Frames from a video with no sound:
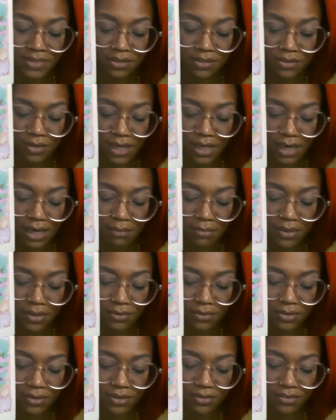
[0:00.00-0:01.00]
Do not
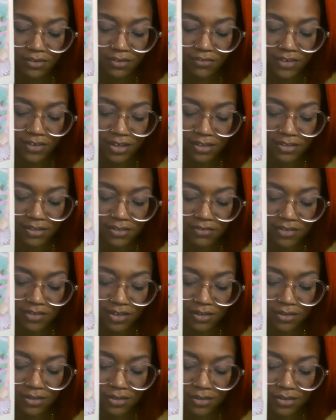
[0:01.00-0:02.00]
meddle in the affairs of
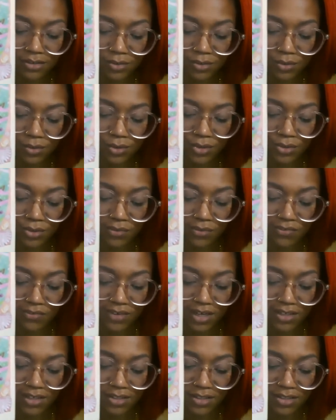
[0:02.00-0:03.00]
others, or you will
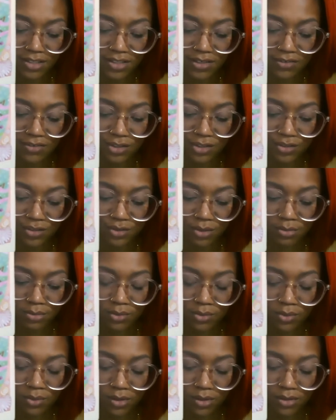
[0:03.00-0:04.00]
find yourself in
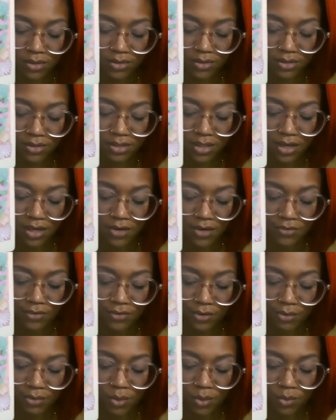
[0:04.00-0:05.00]
troubled waters
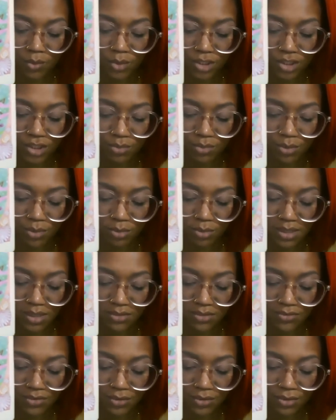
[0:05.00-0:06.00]
from which it will be
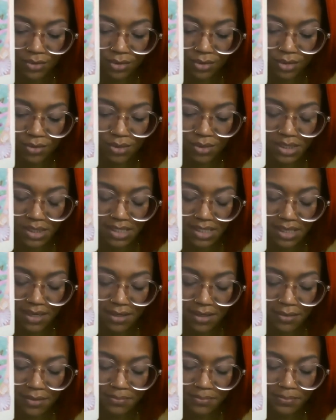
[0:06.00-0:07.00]
difficult to
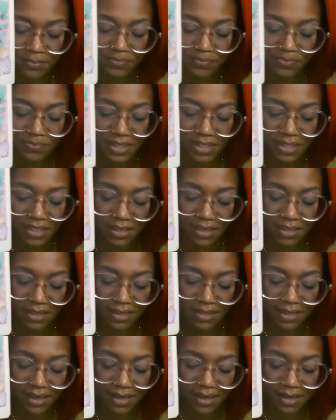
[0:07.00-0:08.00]
escape. The
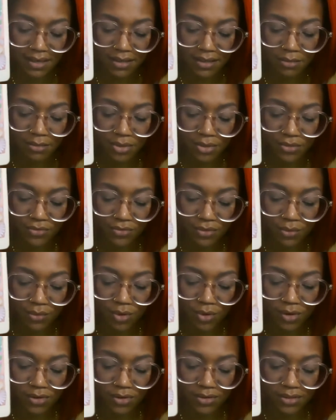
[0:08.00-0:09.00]
Undine, a beautiful
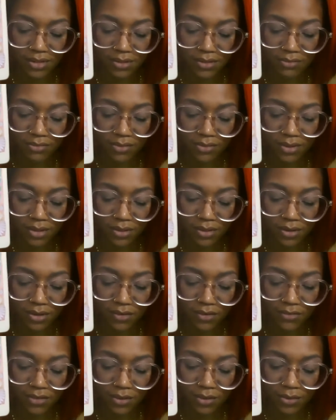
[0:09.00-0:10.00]
water nymph with
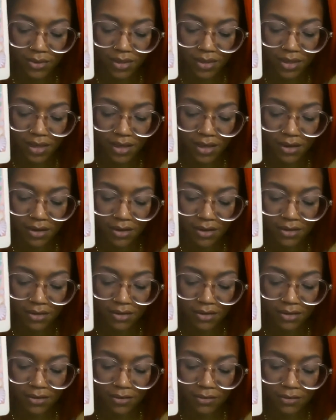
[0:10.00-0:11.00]
long flowing hair,
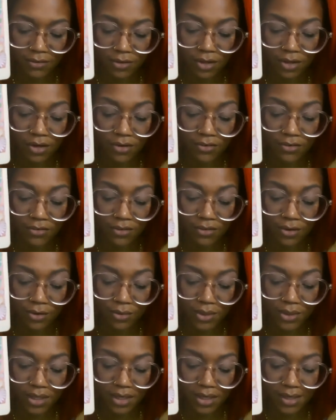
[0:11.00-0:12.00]
long
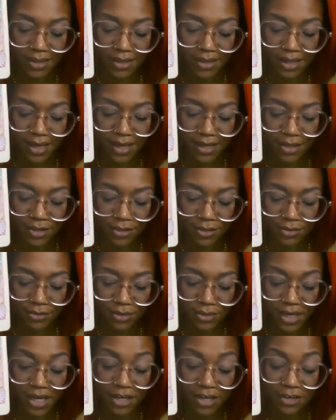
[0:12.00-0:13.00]
flowing like a
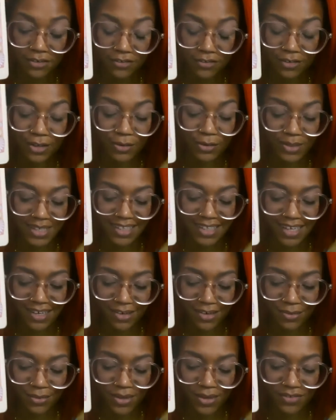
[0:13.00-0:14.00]
hair flowing like
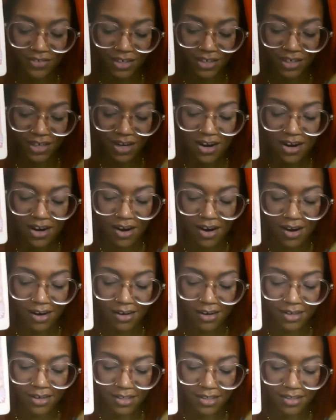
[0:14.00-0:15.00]
a river,
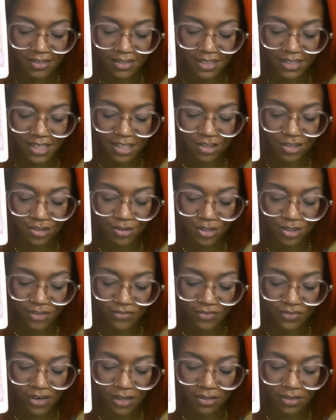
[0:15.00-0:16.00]
augurs that you should
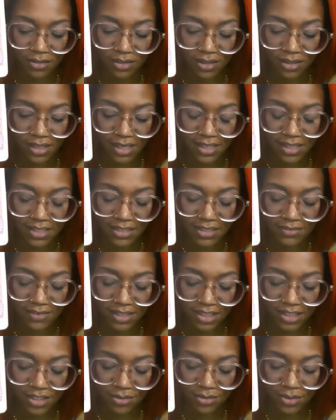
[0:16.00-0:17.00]
follow the lines of
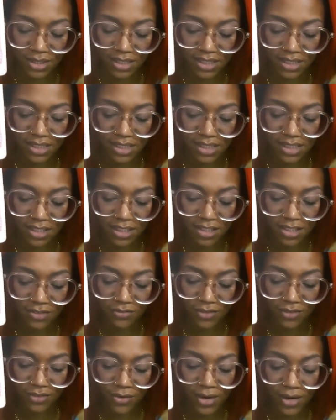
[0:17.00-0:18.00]
least resistance to
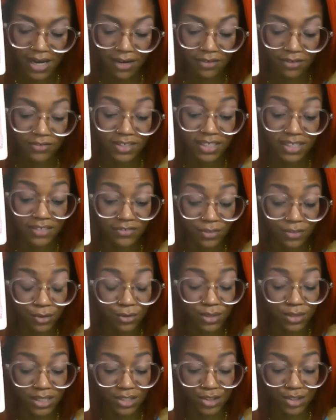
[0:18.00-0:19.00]
flow out of a
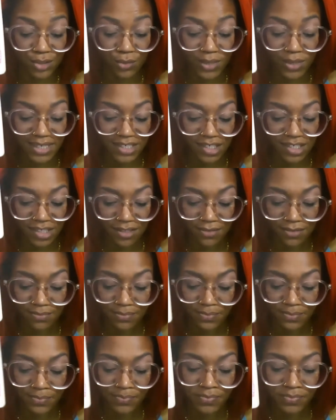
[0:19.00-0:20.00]
difficult situation.
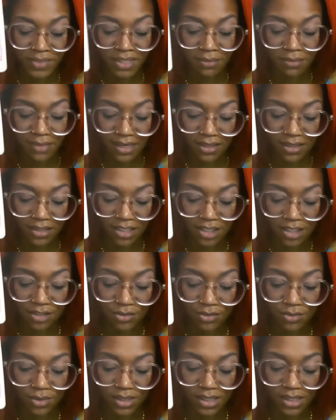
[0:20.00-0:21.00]
By
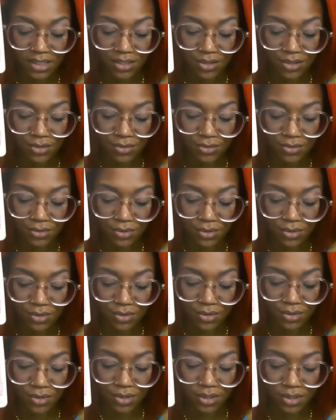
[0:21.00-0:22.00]
continually do
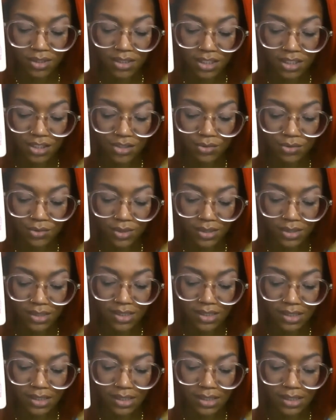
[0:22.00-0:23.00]

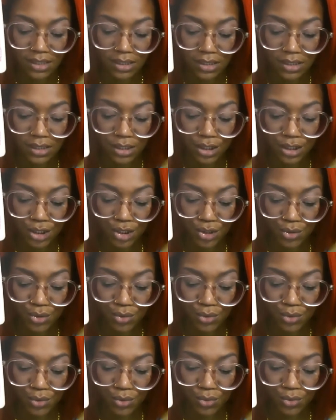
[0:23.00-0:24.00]
continually
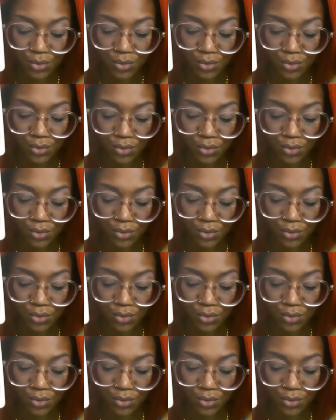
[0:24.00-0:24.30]
do